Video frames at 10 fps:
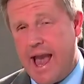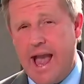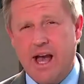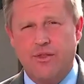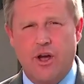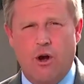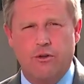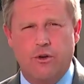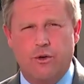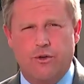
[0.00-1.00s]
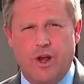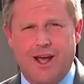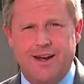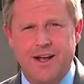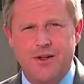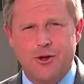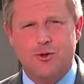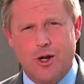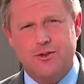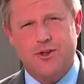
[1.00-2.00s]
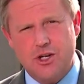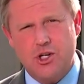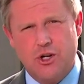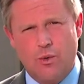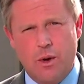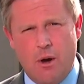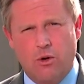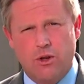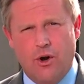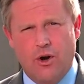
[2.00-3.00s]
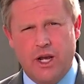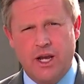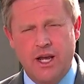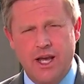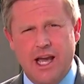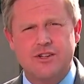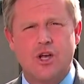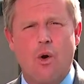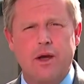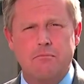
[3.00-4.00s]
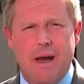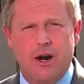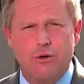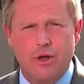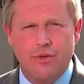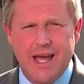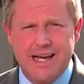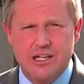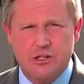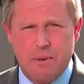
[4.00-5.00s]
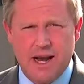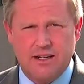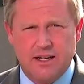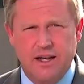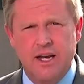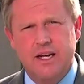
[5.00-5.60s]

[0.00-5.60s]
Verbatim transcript: and they also said the transition to remote learning is going better than they expected.